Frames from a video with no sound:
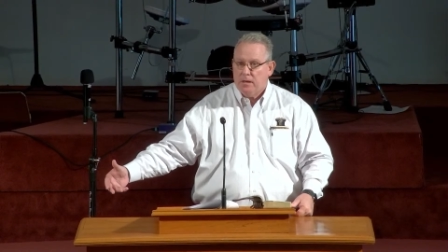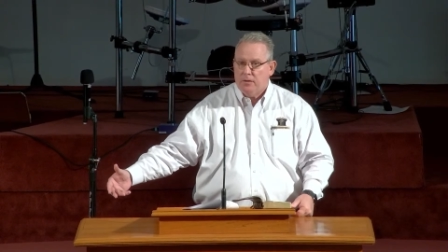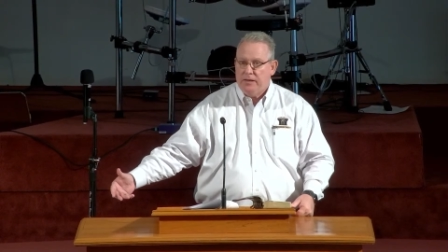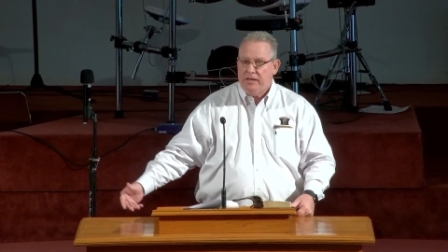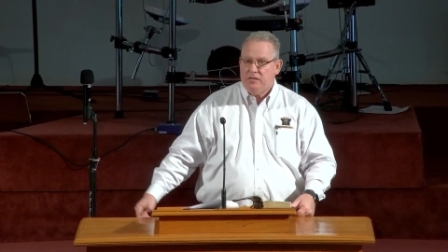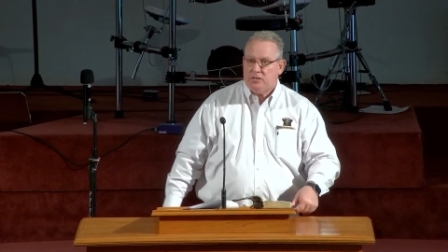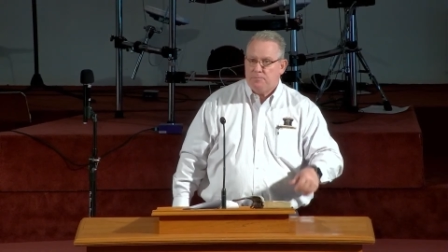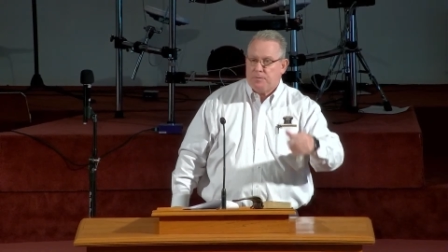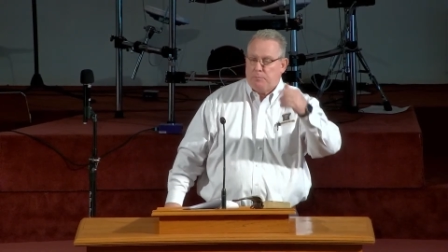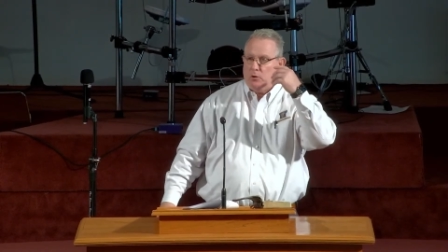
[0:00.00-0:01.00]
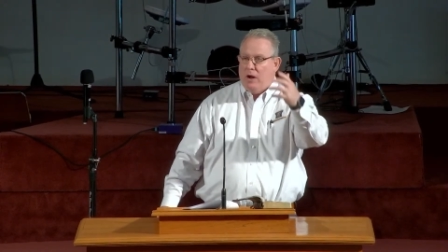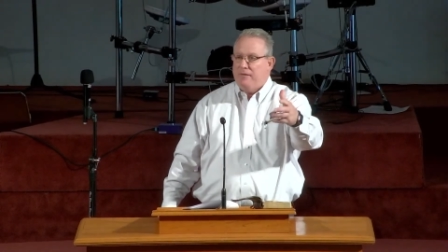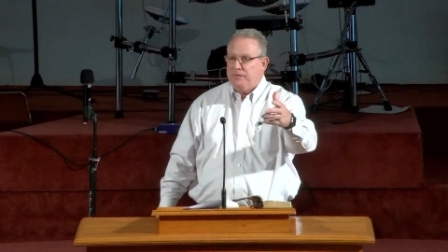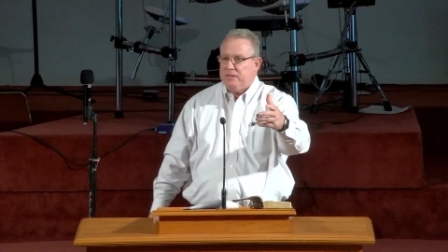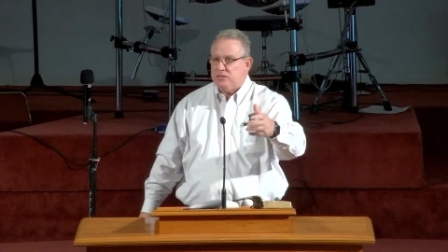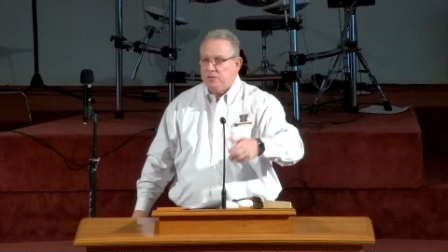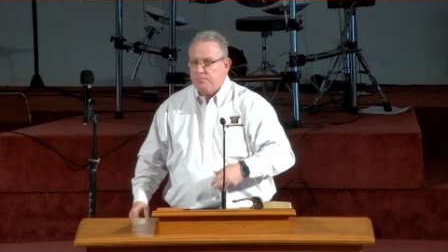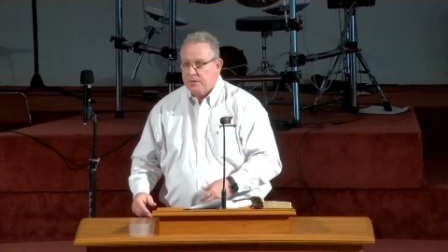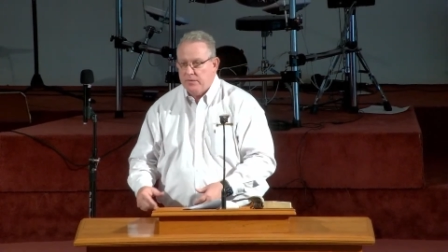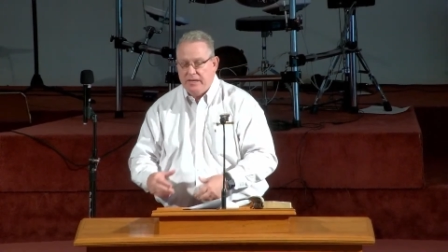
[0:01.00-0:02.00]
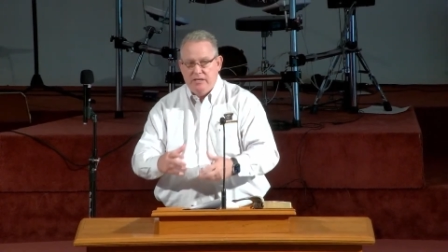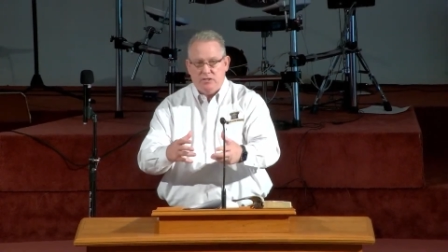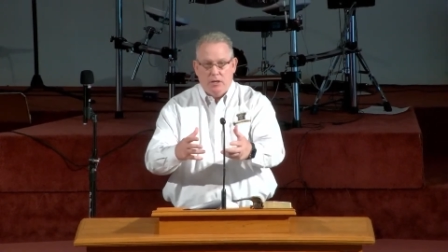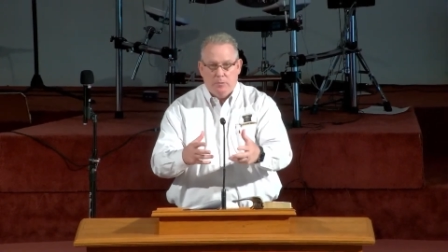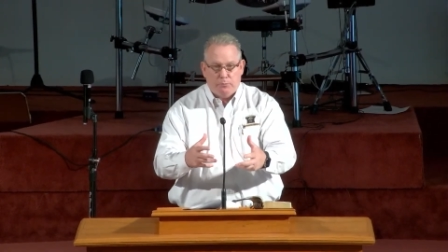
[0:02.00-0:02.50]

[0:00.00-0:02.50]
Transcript: These prophets, these